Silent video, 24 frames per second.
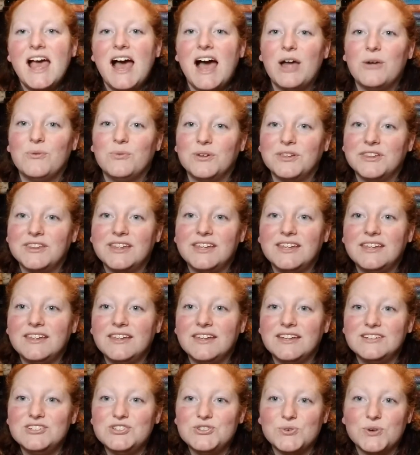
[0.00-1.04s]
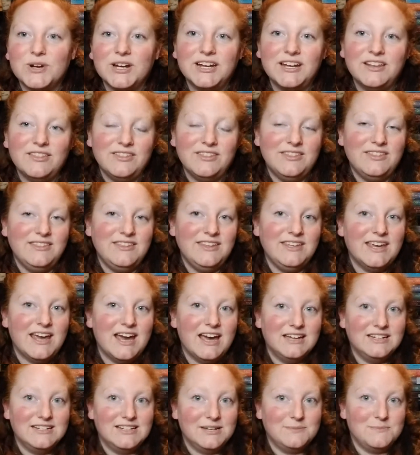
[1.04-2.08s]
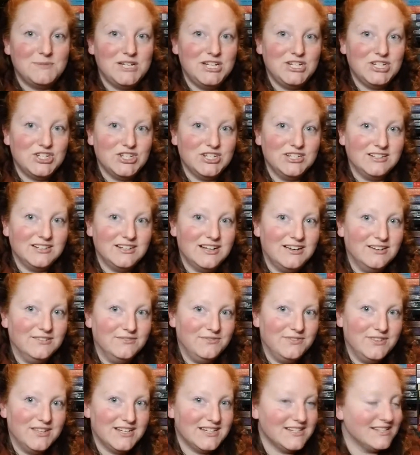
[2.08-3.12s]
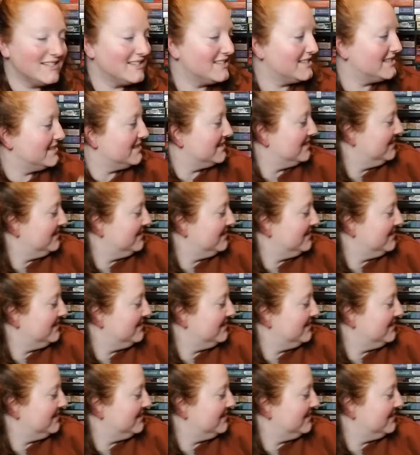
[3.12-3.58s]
I really enjoyed the adaptation of this.